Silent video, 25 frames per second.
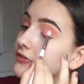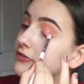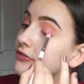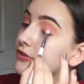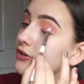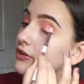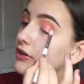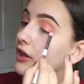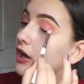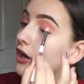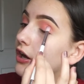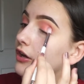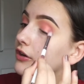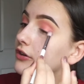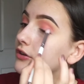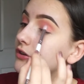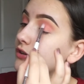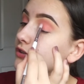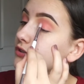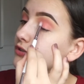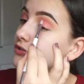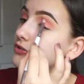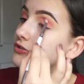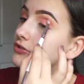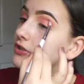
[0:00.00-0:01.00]
full on,
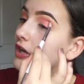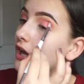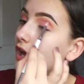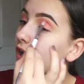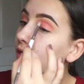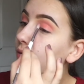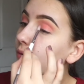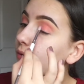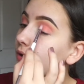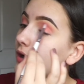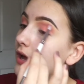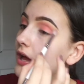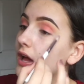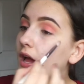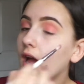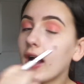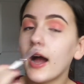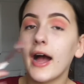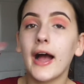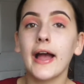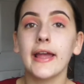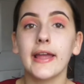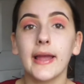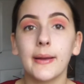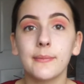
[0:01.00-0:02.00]
so
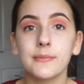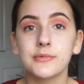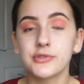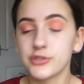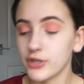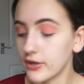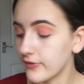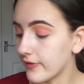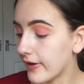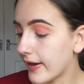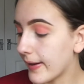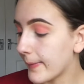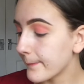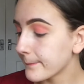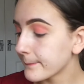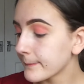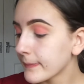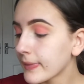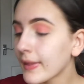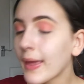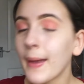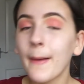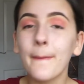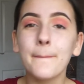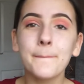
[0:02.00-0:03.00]
I am sorry.
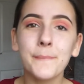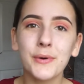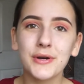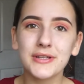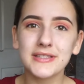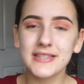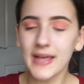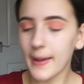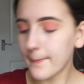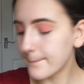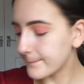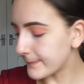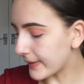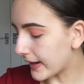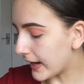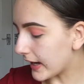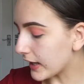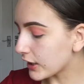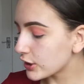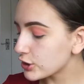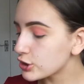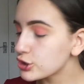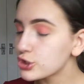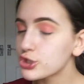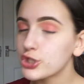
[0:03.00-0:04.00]
But I'm
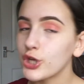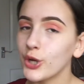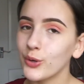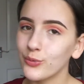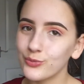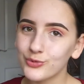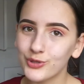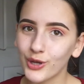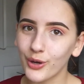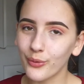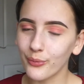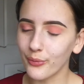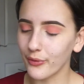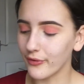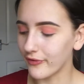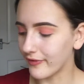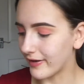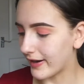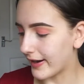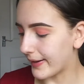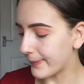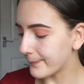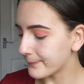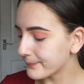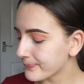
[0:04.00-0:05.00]
back, so don't
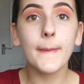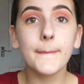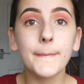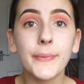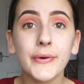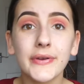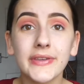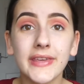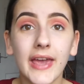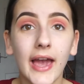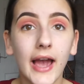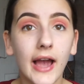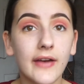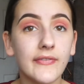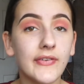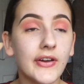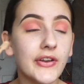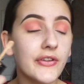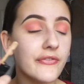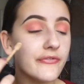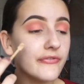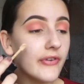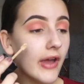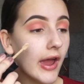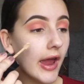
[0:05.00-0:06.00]
worry. But yeah, I've had
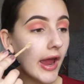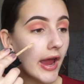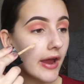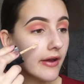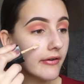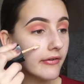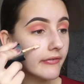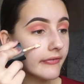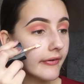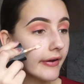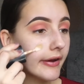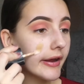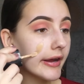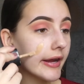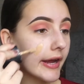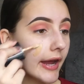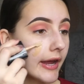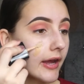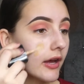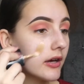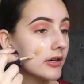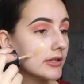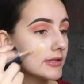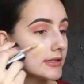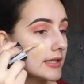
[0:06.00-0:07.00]
a very
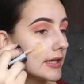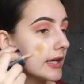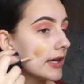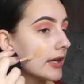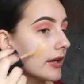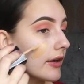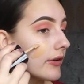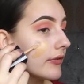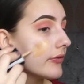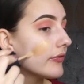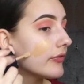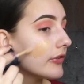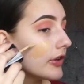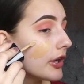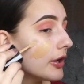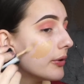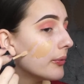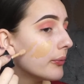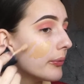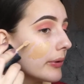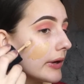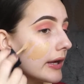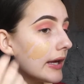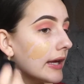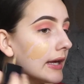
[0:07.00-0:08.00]
chaotic few
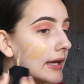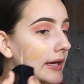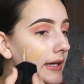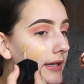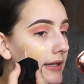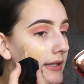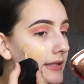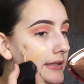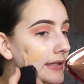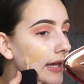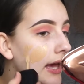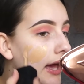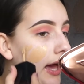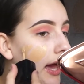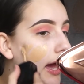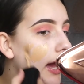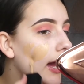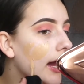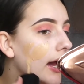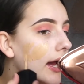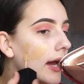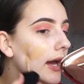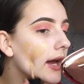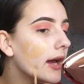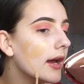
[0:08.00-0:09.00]
weeks,
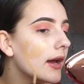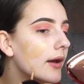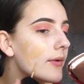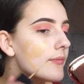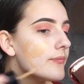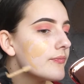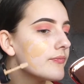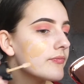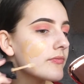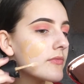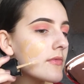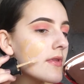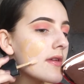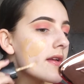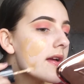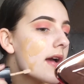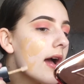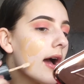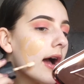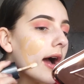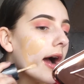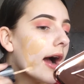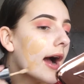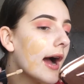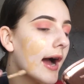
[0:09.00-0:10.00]
and
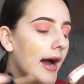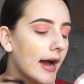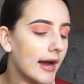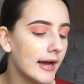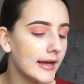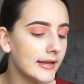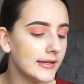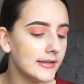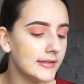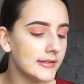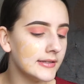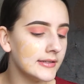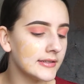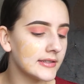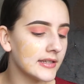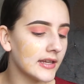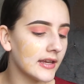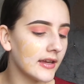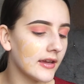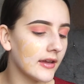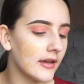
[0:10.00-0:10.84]
I'm